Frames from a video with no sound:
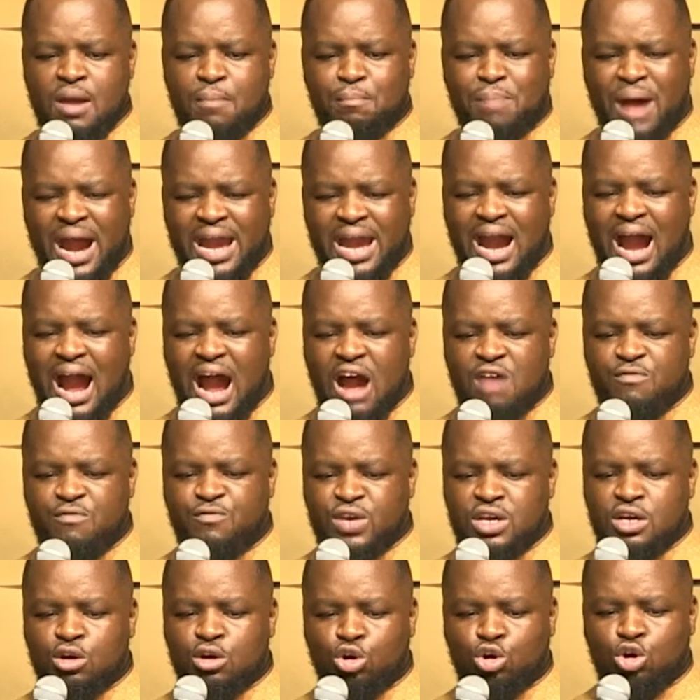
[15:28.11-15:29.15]
by
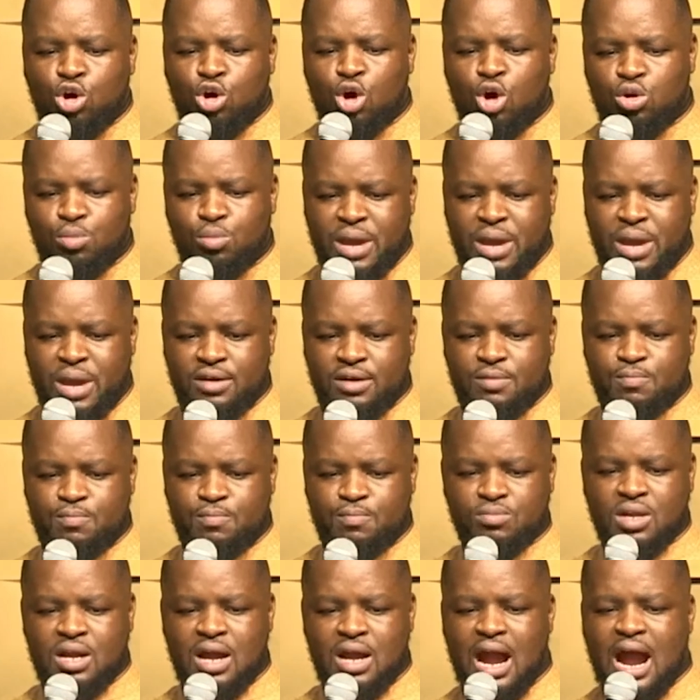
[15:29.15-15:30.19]
Harvey Coleman.
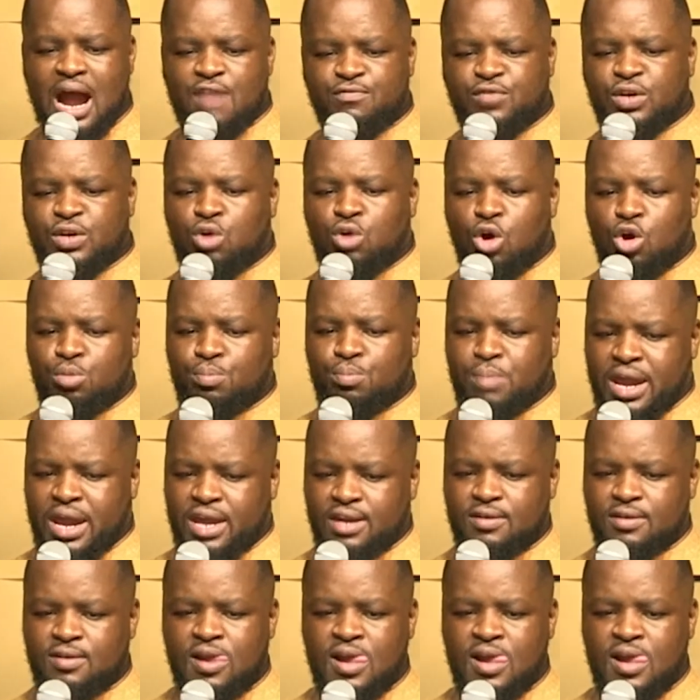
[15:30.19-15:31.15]
Harvey Coleman.